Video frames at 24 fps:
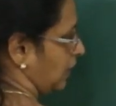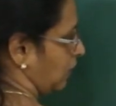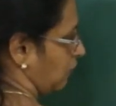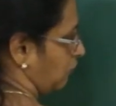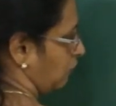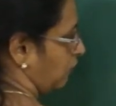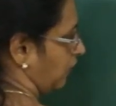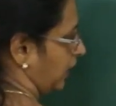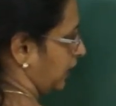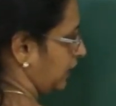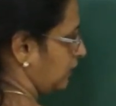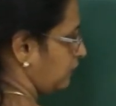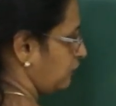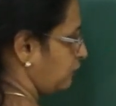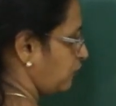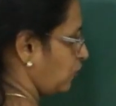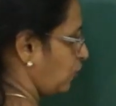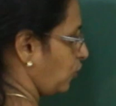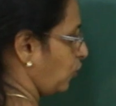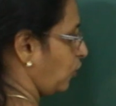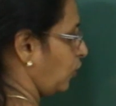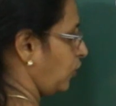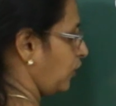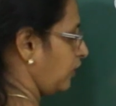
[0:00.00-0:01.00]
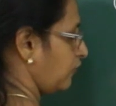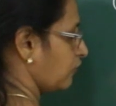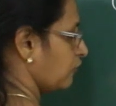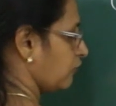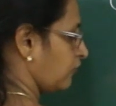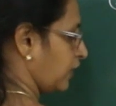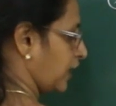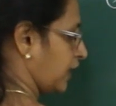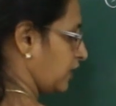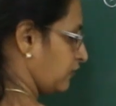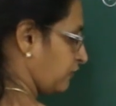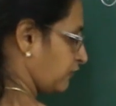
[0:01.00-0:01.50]
1, 4,
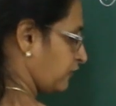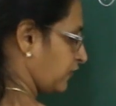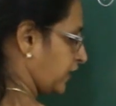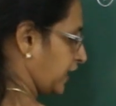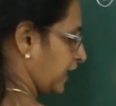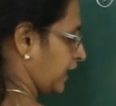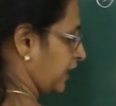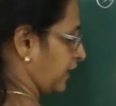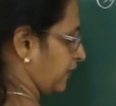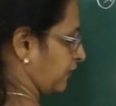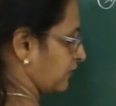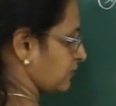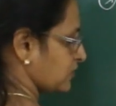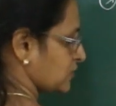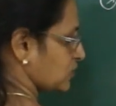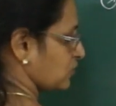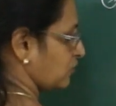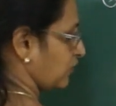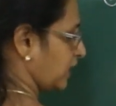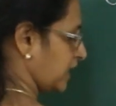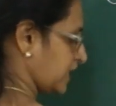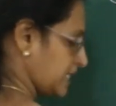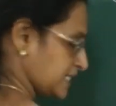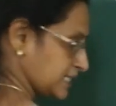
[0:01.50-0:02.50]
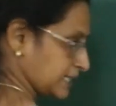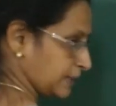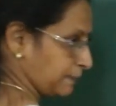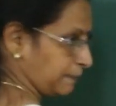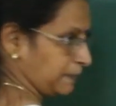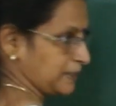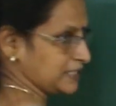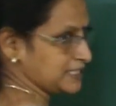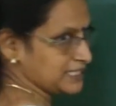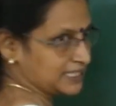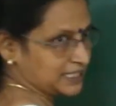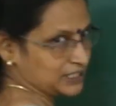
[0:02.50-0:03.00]
1, 5. So 1 is
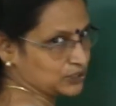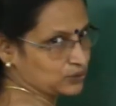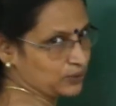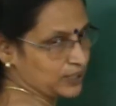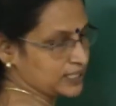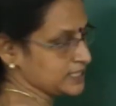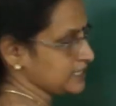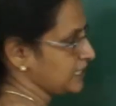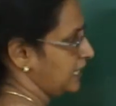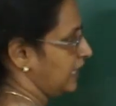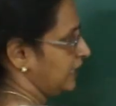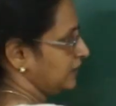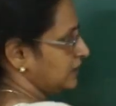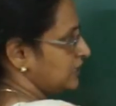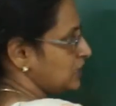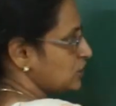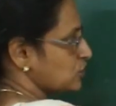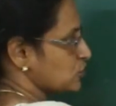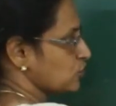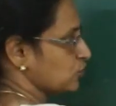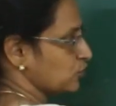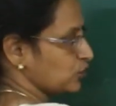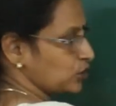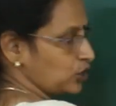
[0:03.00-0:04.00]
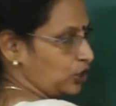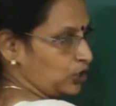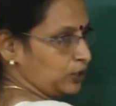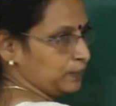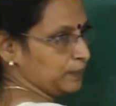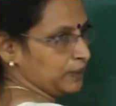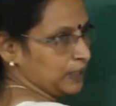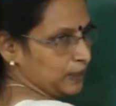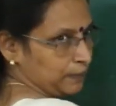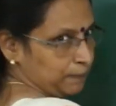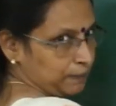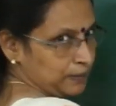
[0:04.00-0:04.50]
repeating twice. This should not
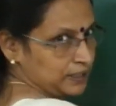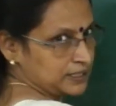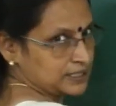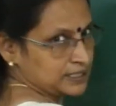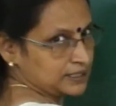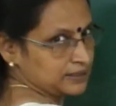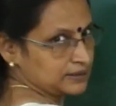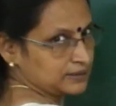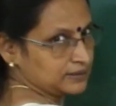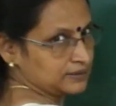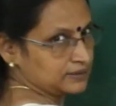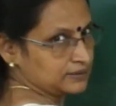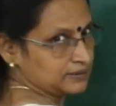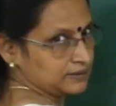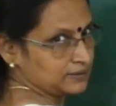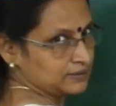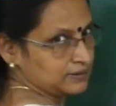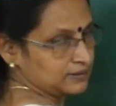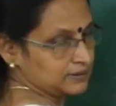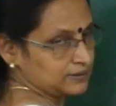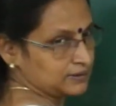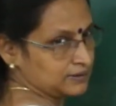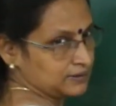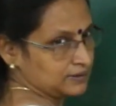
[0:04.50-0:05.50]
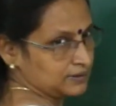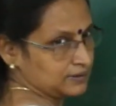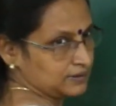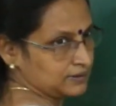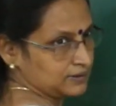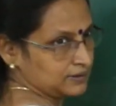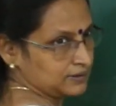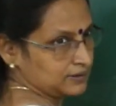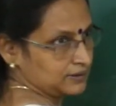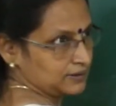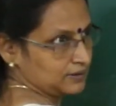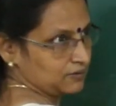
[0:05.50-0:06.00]
be repeated.
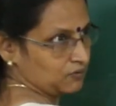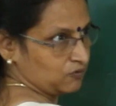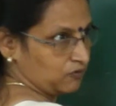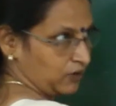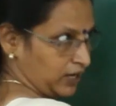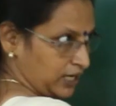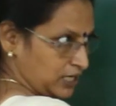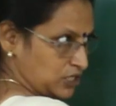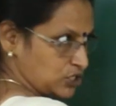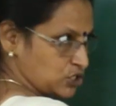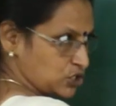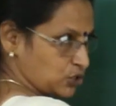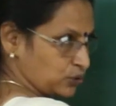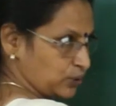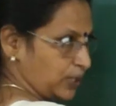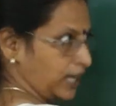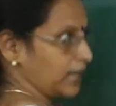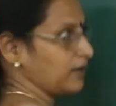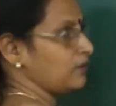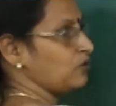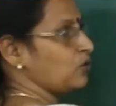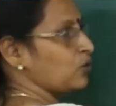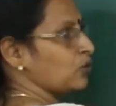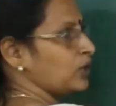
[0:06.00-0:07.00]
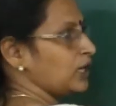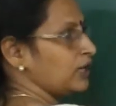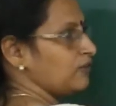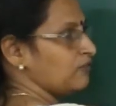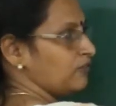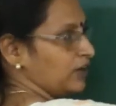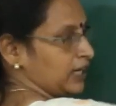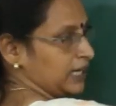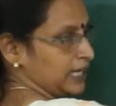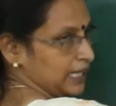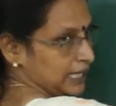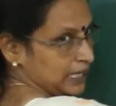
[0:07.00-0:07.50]
1 should have only
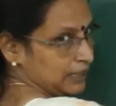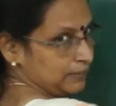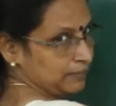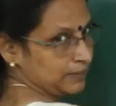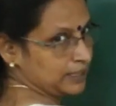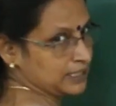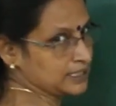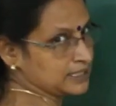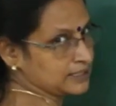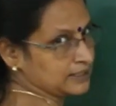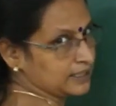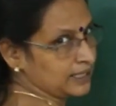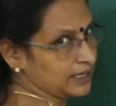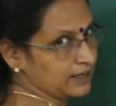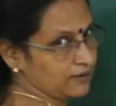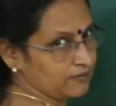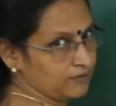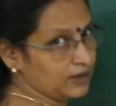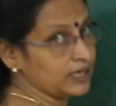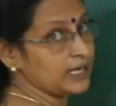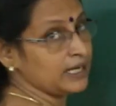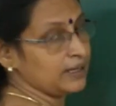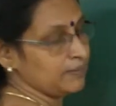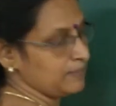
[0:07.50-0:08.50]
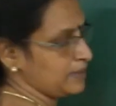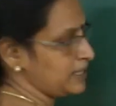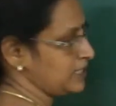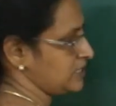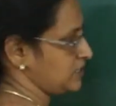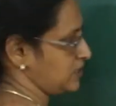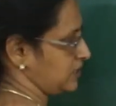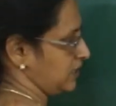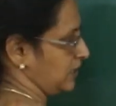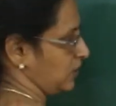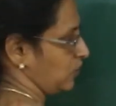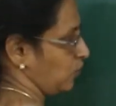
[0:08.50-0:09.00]
one element there, one
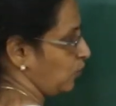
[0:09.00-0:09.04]
image there.